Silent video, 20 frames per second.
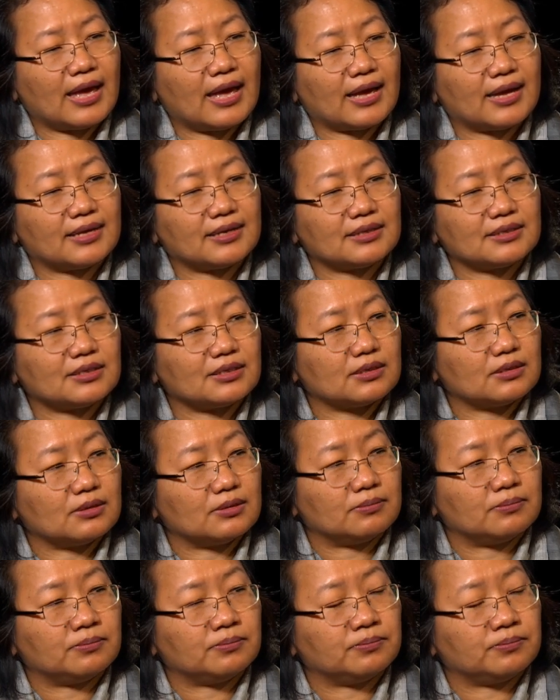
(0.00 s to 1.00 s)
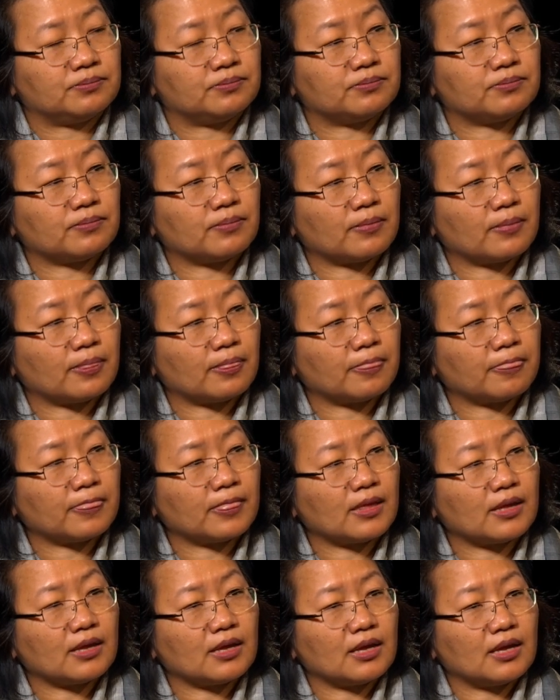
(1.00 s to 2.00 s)
And what does that stem from,
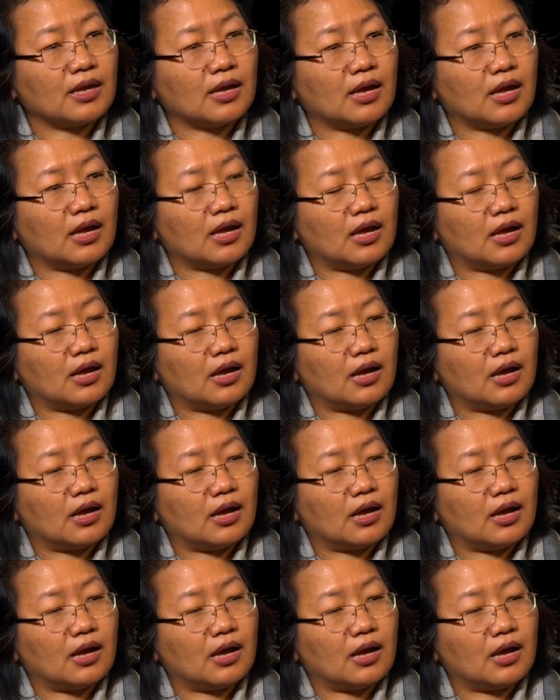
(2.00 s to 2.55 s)
do you think?